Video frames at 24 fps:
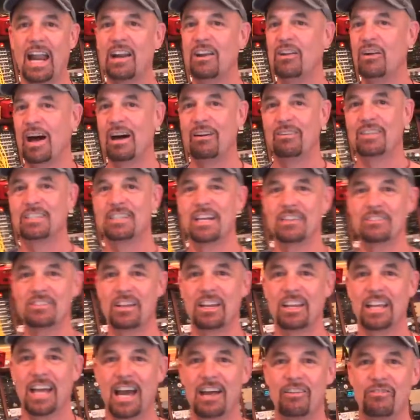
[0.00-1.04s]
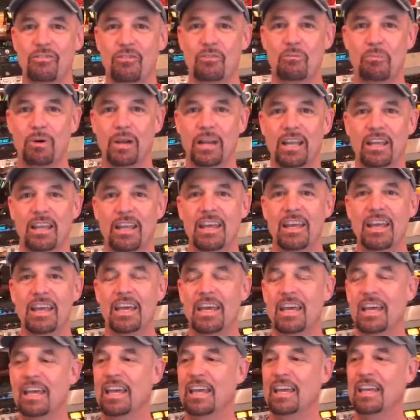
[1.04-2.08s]
I don't know how it sounds on the iPhone, but
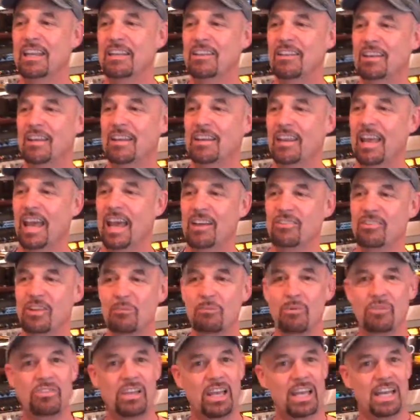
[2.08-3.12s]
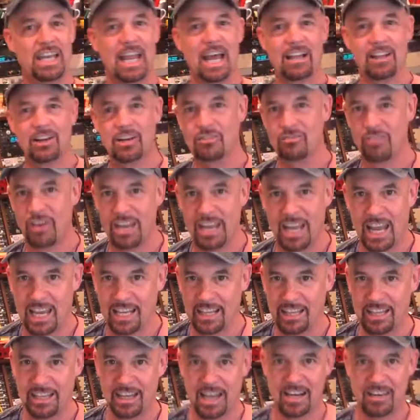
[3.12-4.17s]
it has almost like an Alex Van
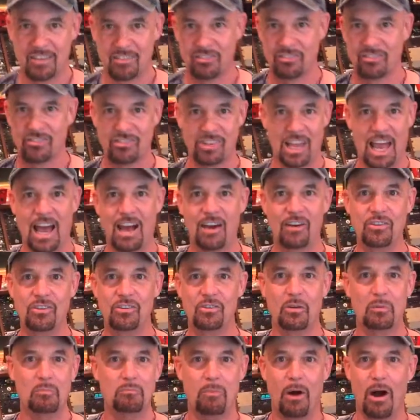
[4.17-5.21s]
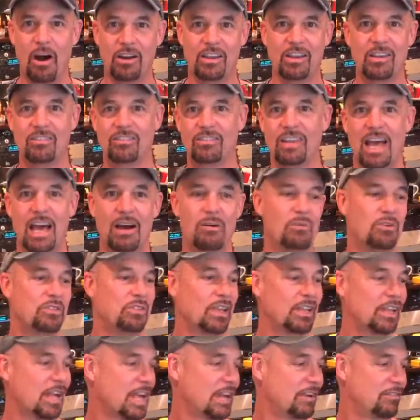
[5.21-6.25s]
Halen kind of sound to it, bonky sound
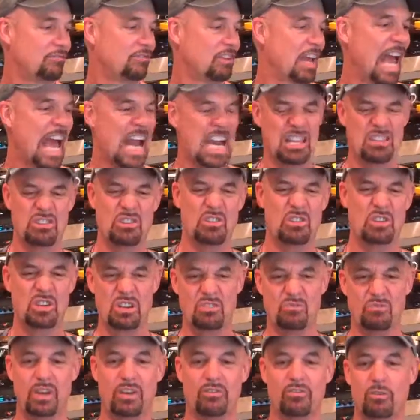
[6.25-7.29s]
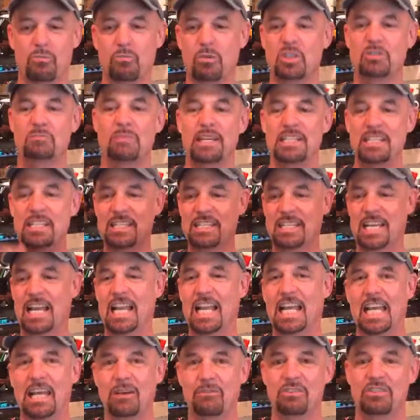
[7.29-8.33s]
with a lot of attitude and reverb, which makes it
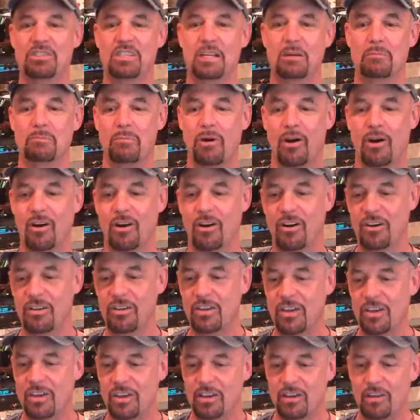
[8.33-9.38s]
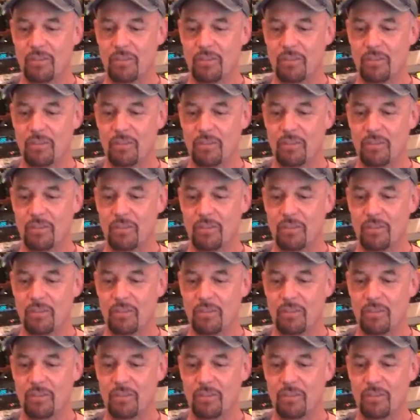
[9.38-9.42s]
sound like it was in a barn.